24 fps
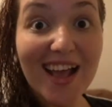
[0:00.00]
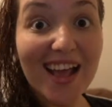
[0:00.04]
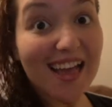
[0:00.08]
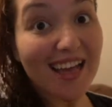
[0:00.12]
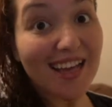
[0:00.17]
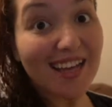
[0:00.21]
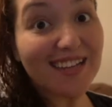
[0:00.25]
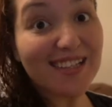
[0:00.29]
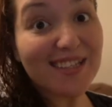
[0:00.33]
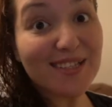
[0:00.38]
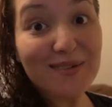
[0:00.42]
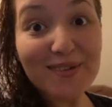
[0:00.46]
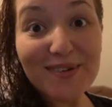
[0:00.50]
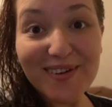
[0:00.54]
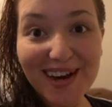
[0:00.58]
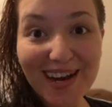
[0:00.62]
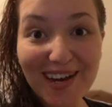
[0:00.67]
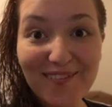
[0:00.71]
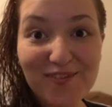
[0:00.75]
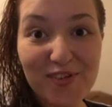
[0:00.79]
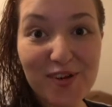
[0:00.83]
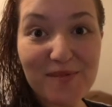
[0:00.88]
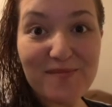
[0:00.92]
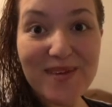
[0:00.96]
It's great
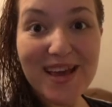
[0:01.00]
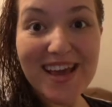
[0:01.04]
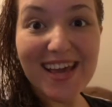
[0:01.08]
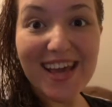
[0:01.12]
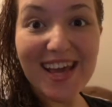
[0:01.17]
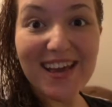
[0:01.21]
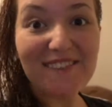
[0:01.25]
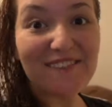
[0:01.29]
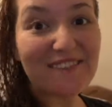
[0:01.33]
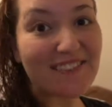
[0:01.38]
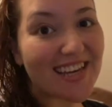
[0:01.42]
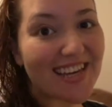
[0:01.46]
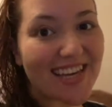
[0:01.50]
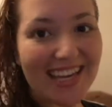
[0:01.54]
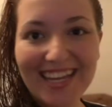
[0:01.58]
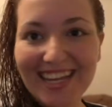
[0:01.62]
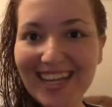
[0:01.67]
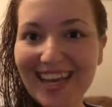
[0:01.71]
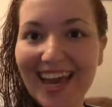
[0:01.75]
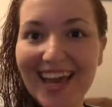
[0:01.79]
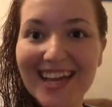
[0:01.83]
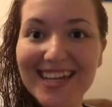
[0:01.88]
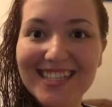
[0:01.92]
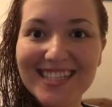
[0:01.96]
for making vegan
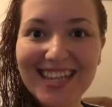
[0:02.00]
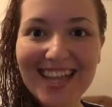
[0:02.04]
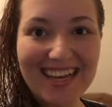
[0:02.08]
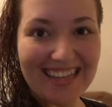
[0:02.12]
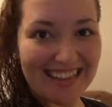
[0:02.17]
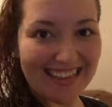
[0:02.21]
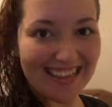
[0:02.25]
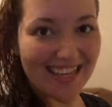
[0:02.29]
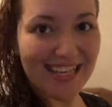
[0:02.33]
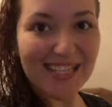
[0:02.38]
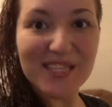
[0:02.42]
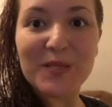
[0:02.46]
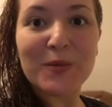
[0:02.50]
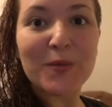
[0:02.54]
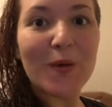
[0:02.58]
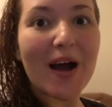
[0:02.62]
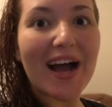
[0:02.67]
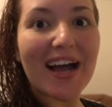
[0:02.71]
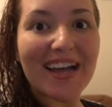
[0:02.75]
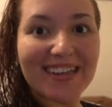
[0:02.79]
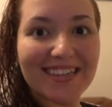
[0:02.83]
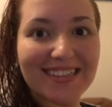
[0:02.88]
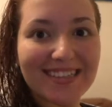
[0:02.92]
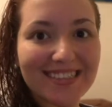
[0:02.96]
cakes like this
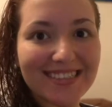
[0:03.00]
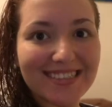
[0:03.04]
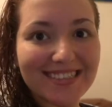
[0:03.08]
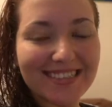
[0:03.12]
one.